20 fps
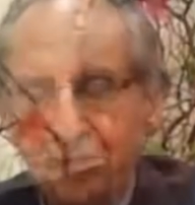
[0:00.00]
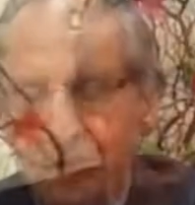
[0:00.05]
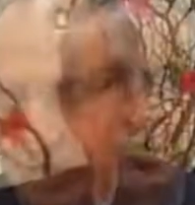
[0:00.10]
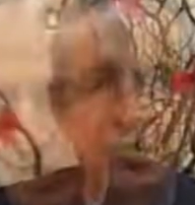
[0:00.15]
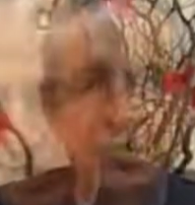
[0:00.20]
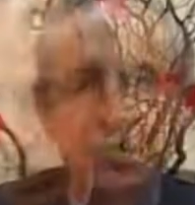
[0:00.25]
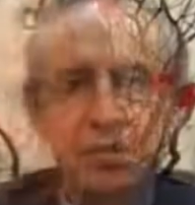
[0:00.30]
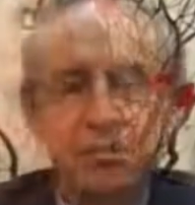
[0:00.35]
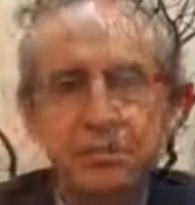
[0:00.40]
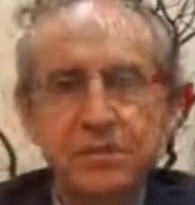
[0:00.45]

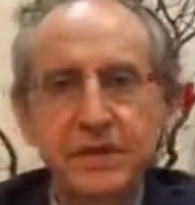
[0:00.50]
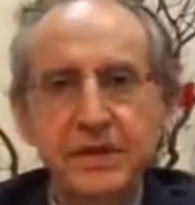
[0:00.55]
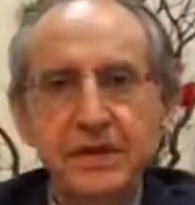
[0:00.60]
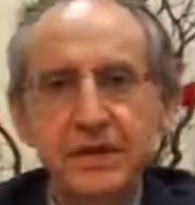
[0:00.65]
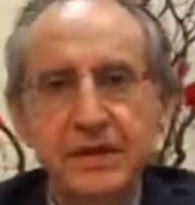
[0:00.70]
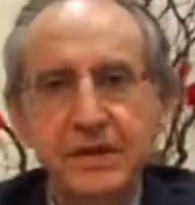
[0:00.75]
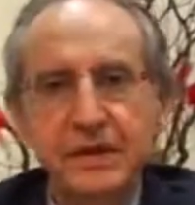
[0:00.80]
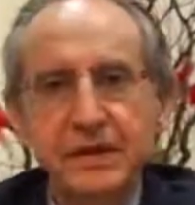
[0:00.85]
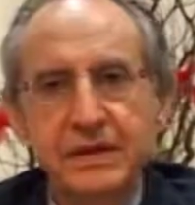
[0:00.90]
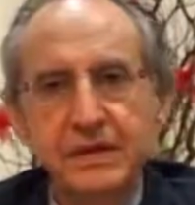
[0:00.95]
I'll
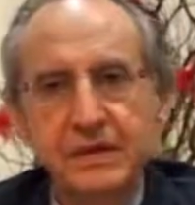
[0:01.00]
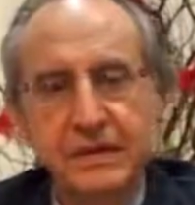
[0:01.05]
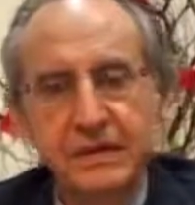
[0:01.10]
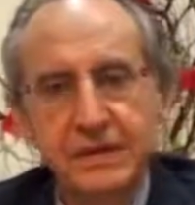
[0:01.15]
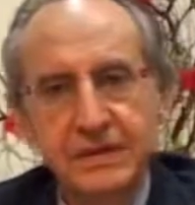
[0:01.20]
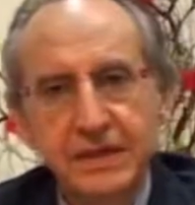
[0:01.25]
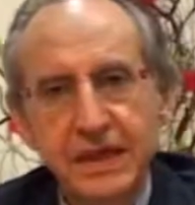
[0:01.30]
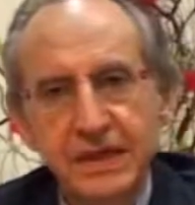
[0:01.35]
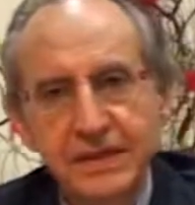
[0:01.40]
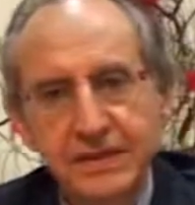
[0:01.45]
be
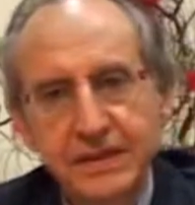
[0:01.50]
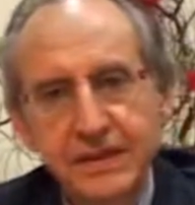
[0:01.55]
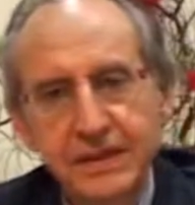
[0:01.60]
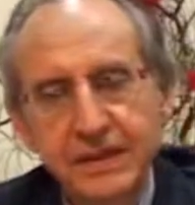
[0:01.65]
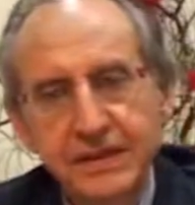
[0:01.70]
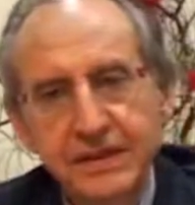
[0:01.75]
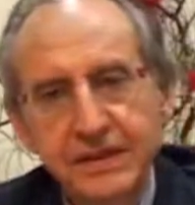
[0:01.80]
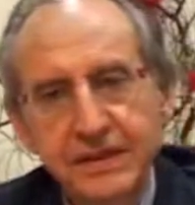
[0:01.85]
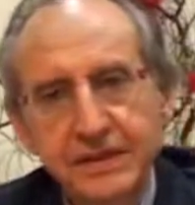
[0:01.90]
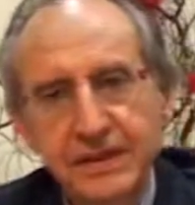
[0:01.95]

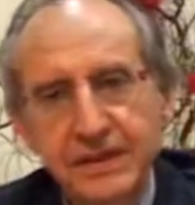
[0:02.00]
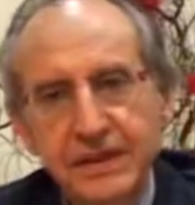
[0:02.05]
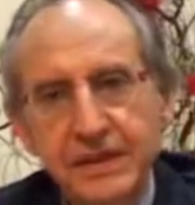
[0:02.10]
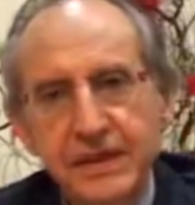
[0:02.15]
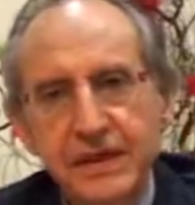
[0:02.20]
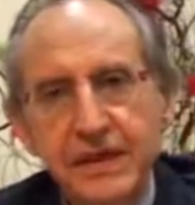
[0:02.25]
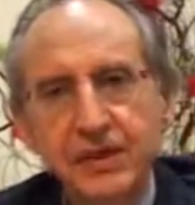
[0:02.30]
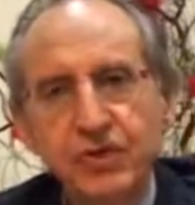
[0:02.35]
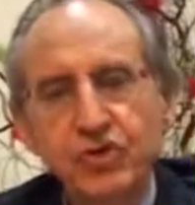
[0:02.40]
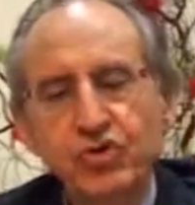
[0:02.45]
discussing
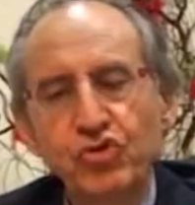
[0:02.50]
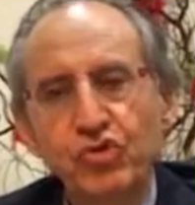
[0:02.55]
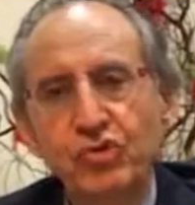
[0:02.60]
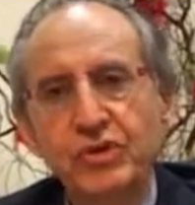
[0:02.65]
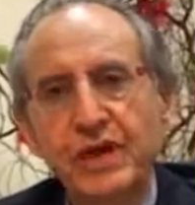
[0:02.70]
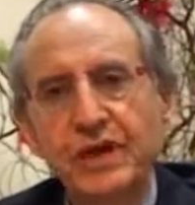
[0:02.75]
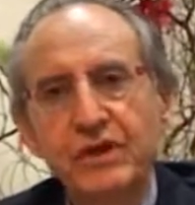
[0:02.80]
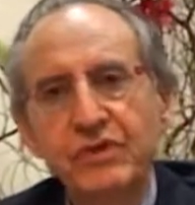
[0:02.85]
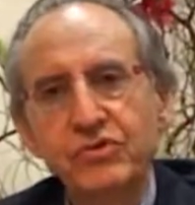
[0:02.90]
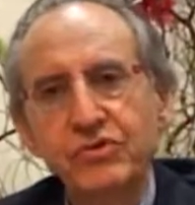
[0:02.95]
the
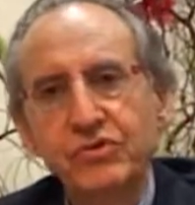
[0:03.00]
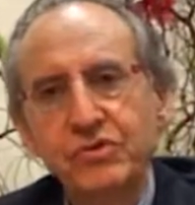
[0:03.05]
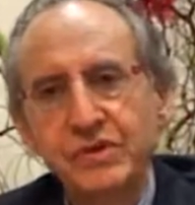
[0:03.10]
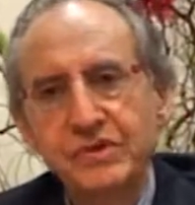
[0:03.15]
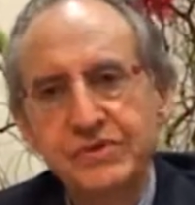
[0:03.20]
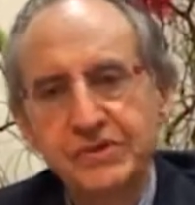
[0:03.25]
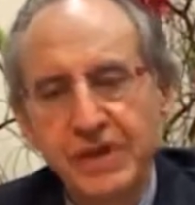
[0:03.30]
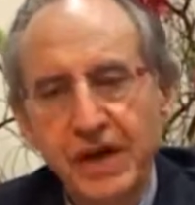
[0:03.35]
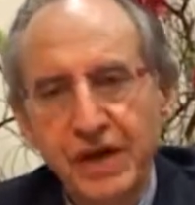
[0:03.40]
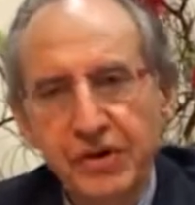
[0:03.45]

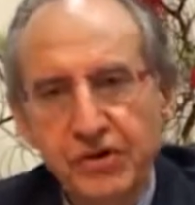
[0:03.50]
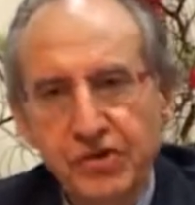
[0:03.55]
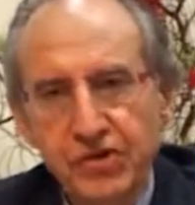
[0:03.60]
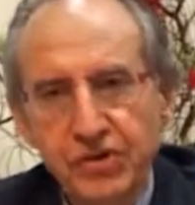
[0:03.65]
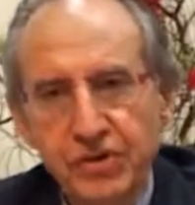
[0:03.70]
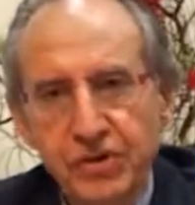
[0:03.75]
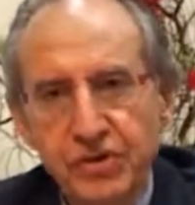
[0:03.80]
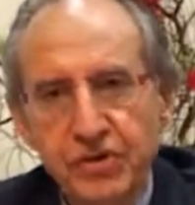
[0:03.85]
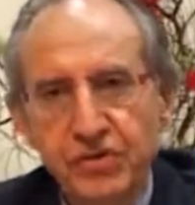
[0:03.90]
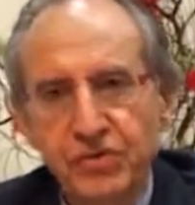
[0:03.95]
introductory
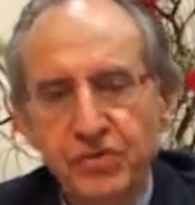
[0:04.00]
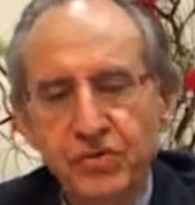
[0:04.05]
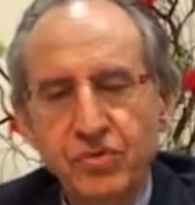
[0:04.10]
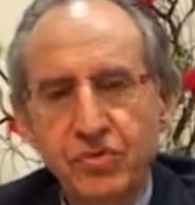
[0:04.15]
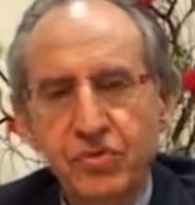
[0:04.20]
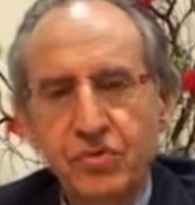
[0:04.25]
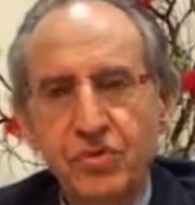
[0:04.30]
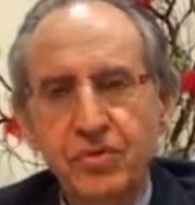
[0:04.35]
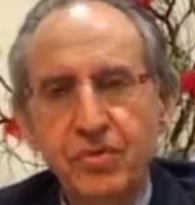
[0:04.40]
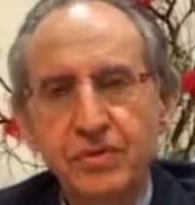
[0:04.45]
section
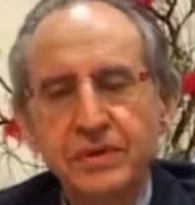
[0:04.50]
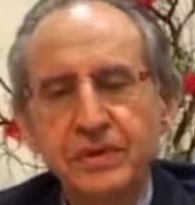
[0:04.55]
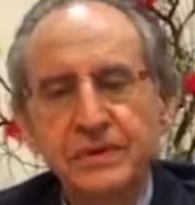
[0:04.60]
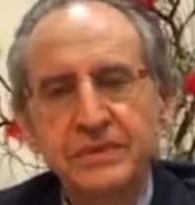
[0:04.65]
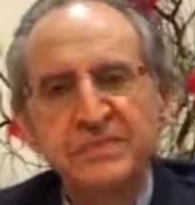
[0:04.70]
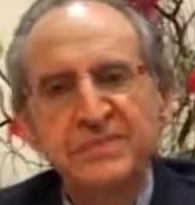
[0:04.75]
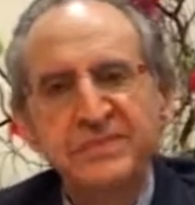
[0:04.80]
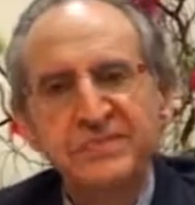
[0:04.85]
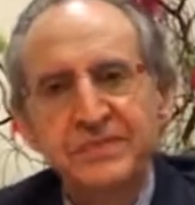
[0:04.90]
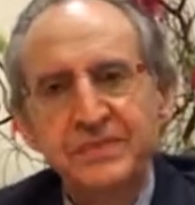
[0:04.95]
to
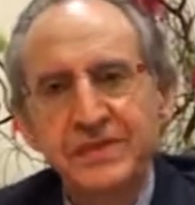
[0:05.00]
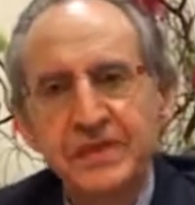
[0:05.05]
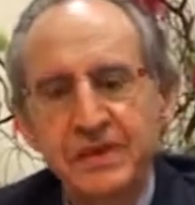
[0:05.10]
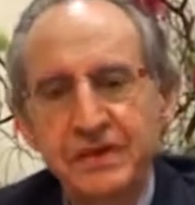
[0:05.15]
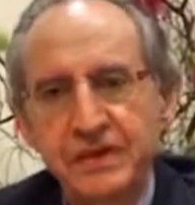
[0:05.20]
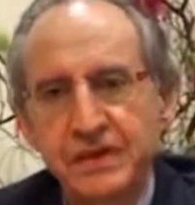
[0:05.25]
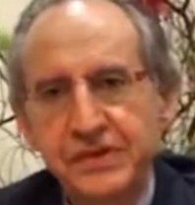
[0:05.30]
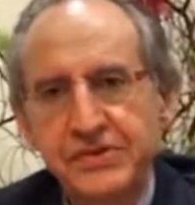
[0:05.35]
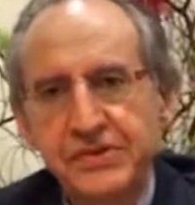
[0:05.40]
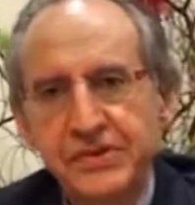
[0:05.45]

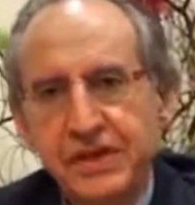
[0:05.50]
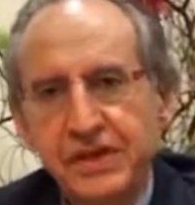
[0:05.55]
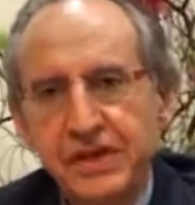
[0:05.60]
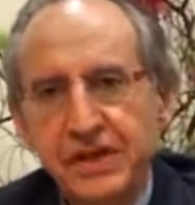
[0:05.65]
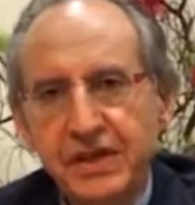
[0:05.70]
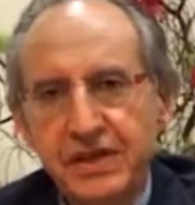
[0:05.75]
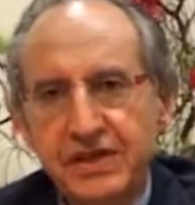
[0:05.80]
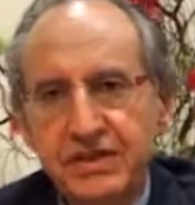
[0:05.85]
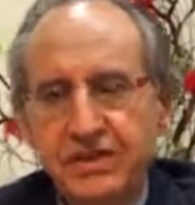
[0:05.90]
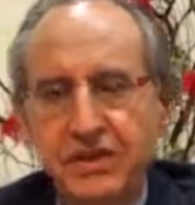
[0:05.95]
the
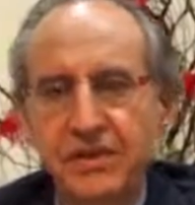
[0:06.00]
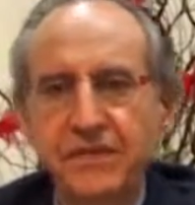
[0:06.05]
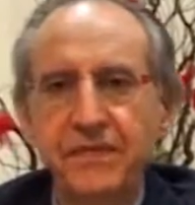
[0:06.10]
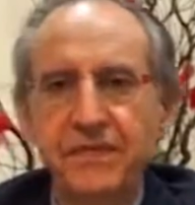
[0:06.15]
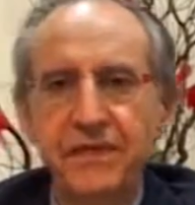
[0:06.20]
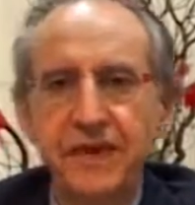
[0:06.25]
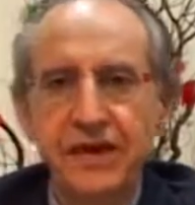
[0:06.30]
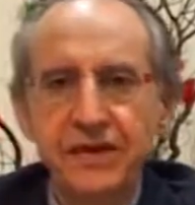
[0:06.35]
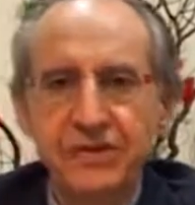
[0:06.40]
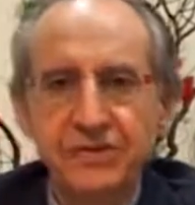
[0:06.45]
series
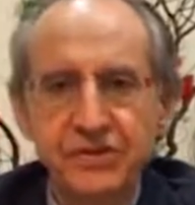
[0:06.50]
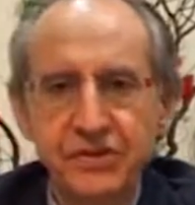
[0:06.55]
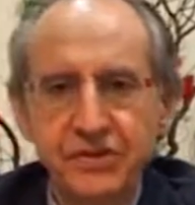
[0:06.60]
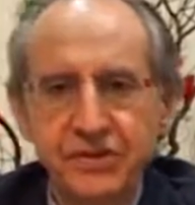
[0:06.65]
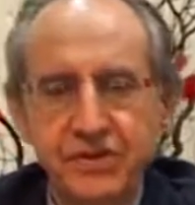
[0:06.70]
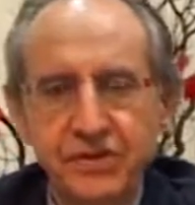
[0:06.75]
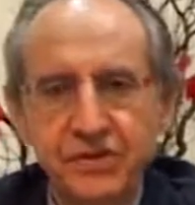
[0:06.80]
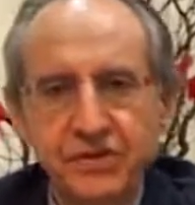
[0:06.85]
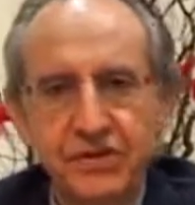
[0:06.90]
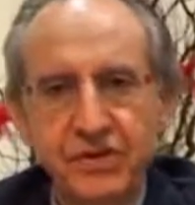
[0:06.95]
of
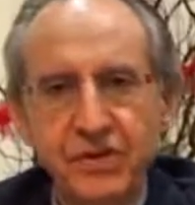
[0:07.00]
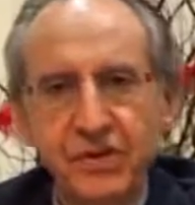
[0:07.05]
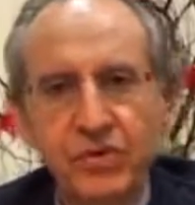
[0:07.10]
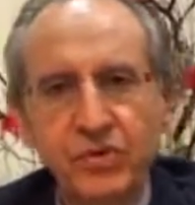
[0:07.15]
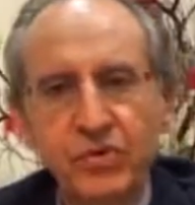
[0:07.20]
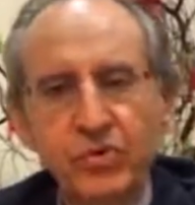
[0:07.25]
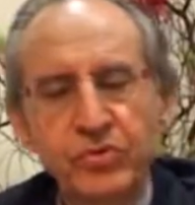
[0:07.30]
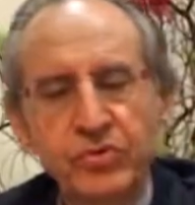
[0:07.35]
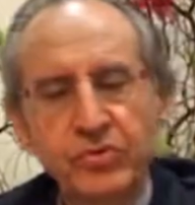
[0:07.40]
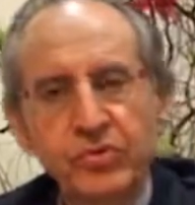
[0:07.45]
lectures
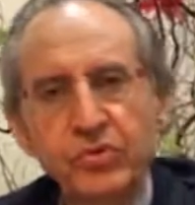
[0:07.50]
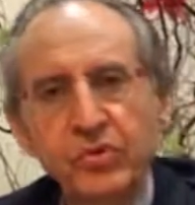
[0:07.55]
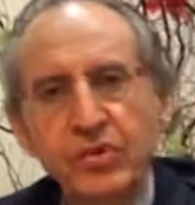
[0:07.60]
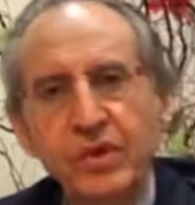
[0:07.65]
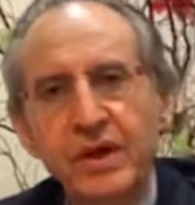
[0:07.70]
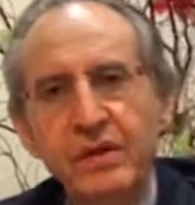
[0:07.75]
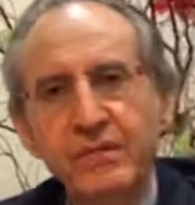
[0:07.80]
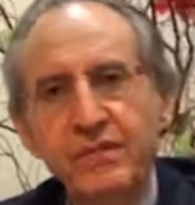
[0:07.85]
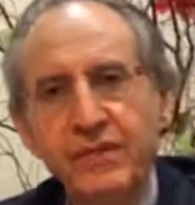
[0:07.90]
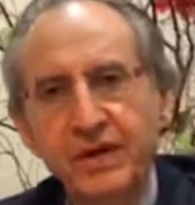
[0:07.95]
on
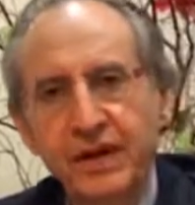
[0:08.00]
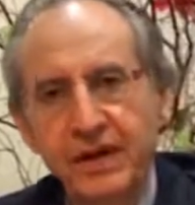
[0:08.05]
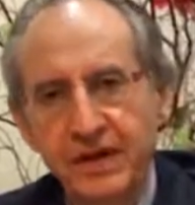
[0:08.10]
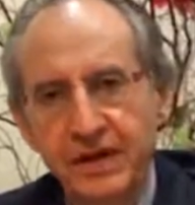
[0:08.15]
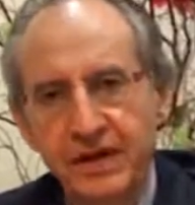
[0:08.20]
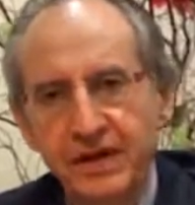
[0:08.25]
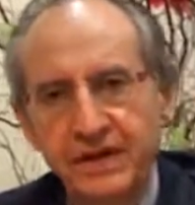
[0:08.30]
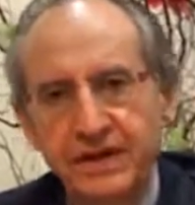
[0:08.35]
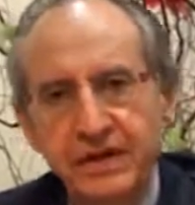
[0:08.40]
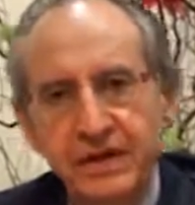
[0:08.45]
Usul
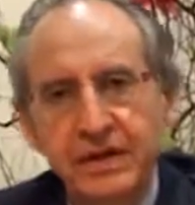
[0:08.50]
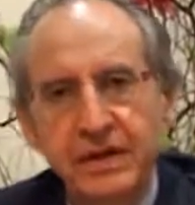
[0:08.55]
al-Fiqh.